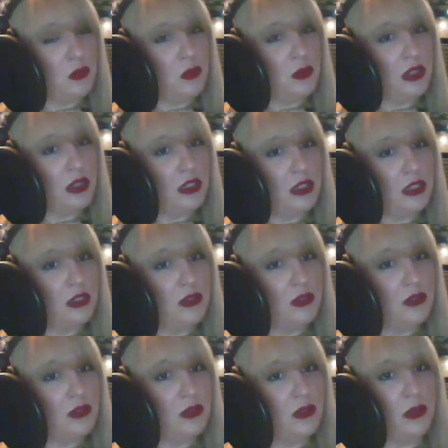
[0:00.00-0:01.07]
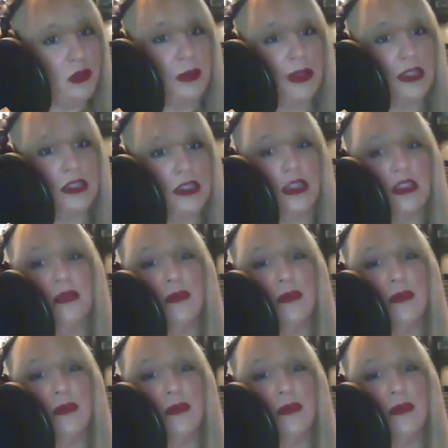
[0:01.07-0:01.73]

What? You were about to say something?